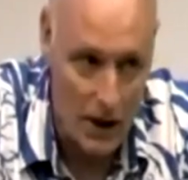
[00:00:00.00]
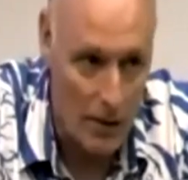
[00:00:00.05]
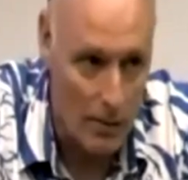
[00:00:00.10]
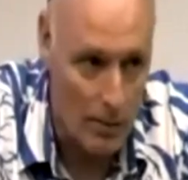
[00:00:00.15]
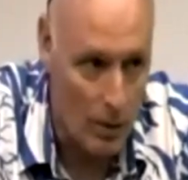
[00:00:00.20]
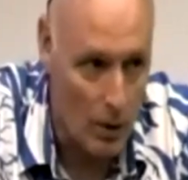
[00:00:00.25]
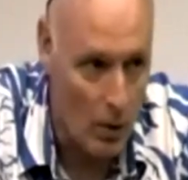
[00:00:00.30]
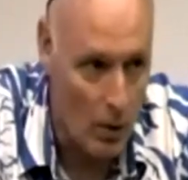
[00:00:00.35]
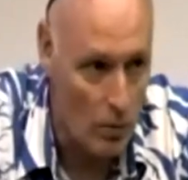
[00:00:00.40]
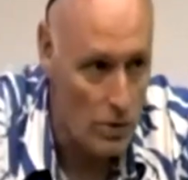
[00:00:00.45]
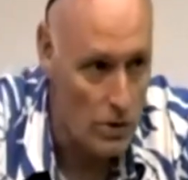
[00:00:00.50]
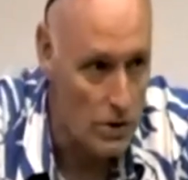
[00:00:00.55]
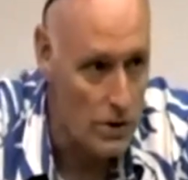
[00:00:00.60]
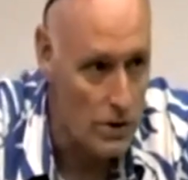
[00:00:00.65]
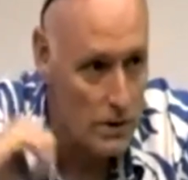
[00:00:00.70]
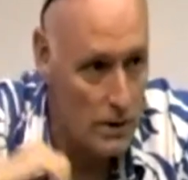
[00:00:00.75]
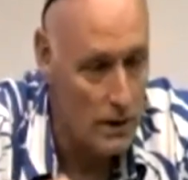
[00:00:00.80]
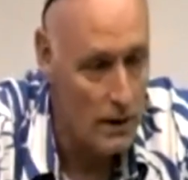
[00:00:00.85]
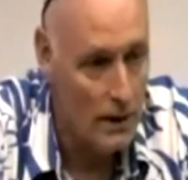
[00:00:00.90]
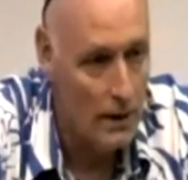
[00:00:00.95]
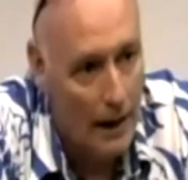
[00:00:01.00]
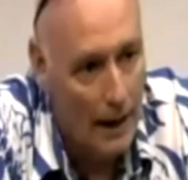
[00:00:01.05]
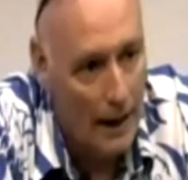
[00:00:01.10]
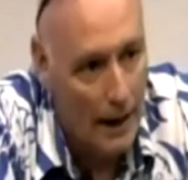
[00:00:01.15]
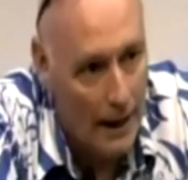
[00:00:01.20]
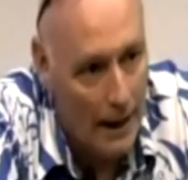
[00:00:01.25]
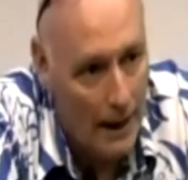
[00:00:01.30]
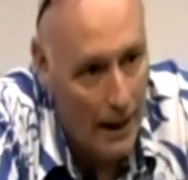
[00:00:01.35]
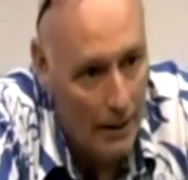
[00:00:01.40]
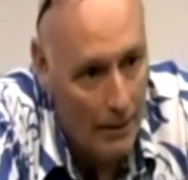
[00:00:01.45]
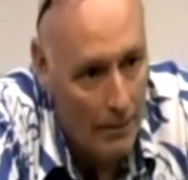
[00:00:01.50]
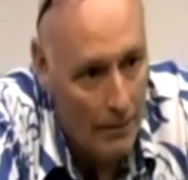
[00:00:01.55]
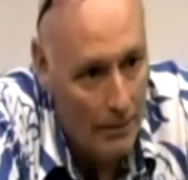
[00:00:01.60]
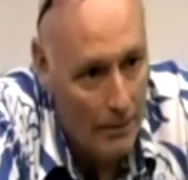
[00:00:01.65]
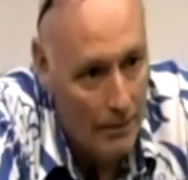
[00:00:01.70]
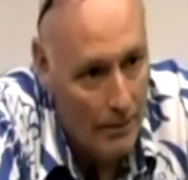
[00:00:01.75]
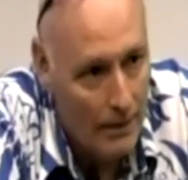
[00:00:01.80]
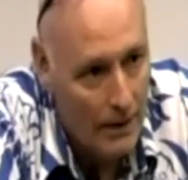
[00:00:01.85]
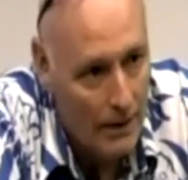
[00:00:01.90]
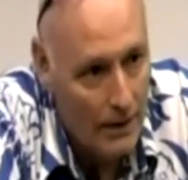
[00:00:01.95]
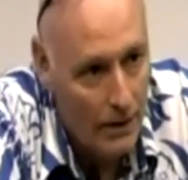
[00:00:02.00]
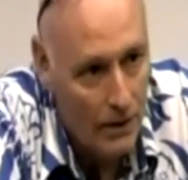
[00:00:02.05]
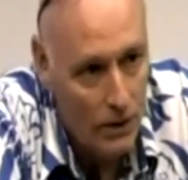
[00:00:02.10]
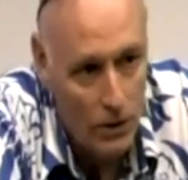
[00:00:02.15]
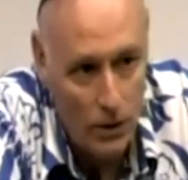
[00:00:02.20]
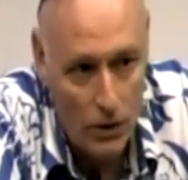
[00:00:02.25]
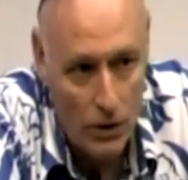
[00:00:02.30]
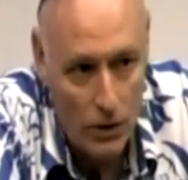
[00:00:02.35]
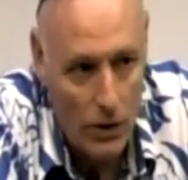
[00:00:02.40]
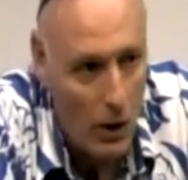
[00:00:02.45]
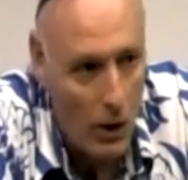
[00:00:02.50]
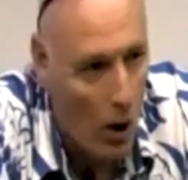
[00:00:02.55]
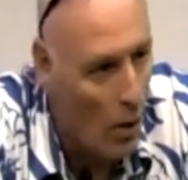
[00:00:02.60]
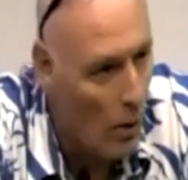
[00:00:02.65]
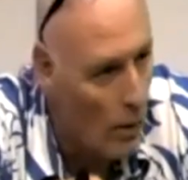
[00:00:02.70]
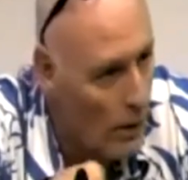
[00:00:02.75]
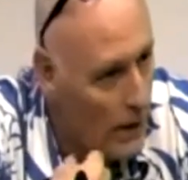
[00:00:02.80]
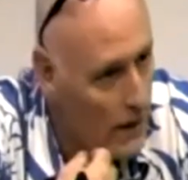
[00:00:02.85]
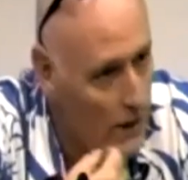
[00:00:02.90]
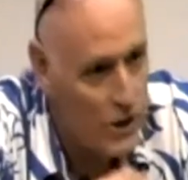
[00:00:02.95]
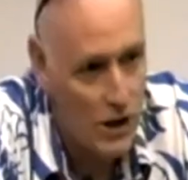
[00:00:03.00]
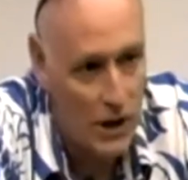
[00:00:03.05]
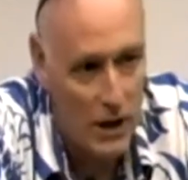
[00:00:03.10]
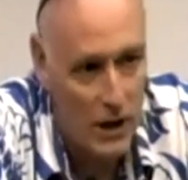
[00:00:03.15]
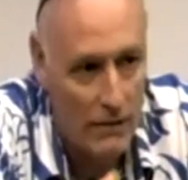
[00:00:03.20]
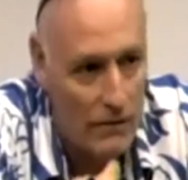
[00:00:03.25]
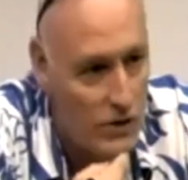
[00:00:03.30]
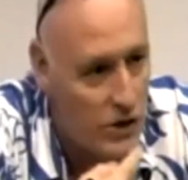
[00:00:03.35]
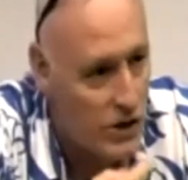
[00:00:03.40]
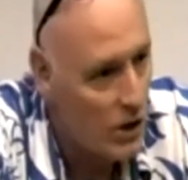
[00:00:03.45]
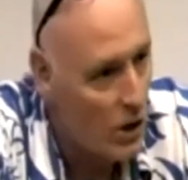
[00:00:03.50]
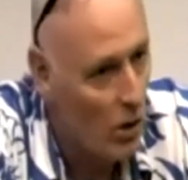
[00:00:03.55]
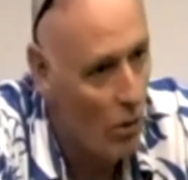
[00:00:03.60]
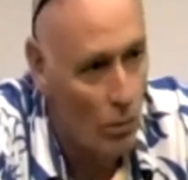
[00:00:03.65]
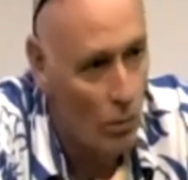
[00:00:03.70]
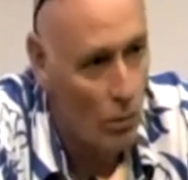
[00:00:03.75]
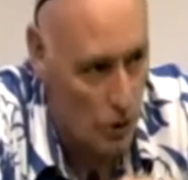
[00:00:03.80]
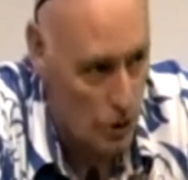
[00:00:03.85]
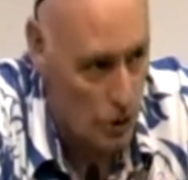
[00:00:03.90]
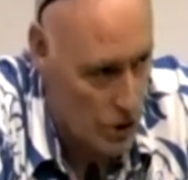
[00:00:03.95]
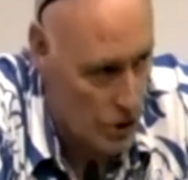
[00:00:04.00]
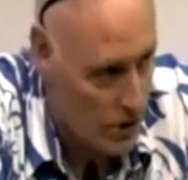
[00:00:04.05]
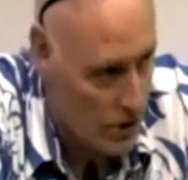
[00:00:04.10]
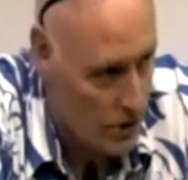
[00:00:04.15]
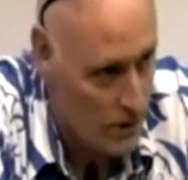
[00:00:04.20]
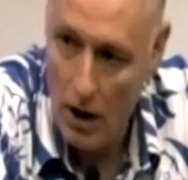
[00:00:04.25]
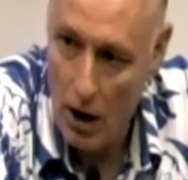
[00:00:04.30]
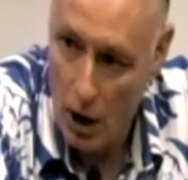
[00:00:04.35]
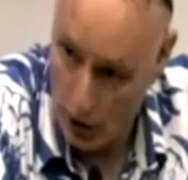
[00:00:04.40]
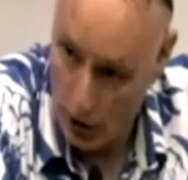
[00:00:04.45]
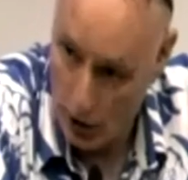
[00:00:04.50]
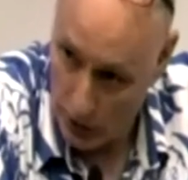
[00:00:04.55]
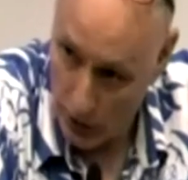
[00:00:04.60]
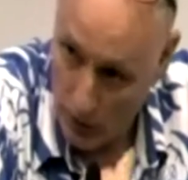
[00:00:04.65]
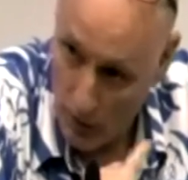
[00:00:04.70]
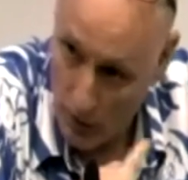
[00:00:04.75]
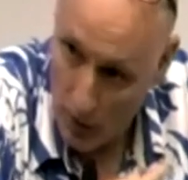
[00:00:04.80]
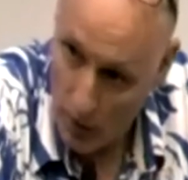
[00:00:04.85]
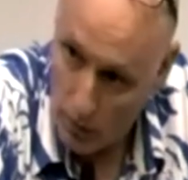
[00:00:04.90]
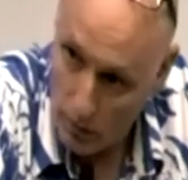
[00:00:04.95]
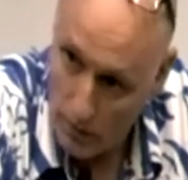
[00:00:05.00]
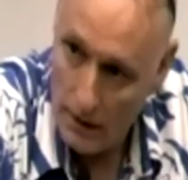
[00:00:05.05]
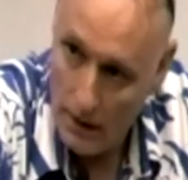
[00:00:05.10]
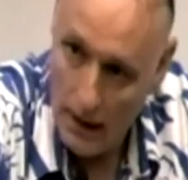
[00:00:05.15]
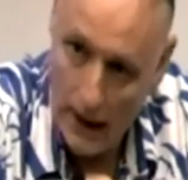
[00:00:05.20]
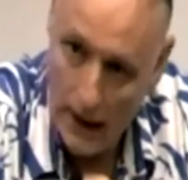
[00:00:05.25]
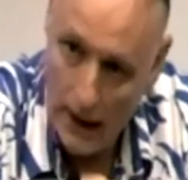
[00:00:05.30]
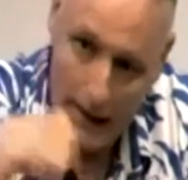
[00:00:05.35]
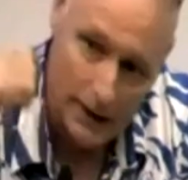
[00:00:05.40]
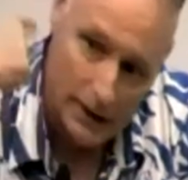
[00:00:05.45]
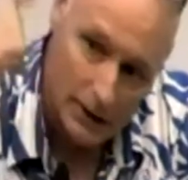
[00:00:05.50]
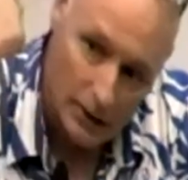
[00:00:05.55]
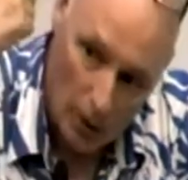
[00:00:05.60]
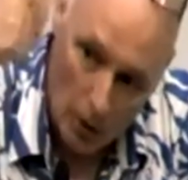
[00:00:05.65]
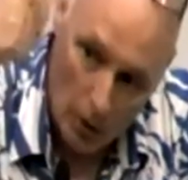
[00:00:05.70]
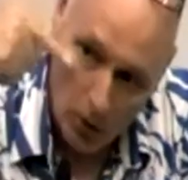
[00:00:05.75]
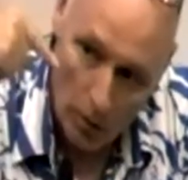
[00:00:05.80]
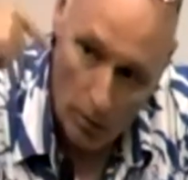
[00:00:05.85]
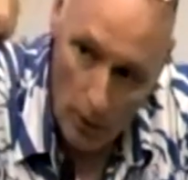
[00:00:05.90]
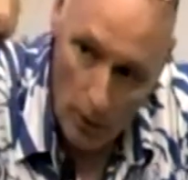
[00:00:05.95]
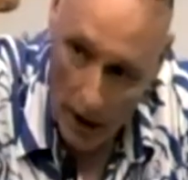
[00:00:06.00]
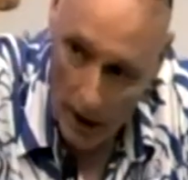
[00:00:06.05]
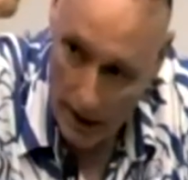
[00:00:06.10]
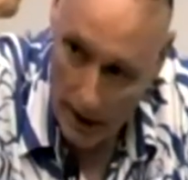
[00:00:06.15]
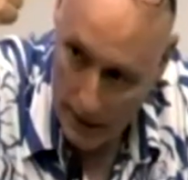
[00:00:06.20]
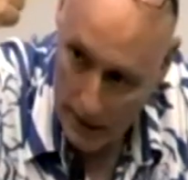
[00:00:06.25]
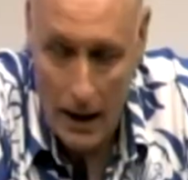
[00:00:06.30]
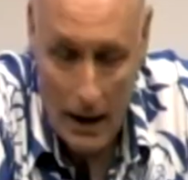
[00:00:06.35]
approach, you can only achieve so much on your own and in your own mind.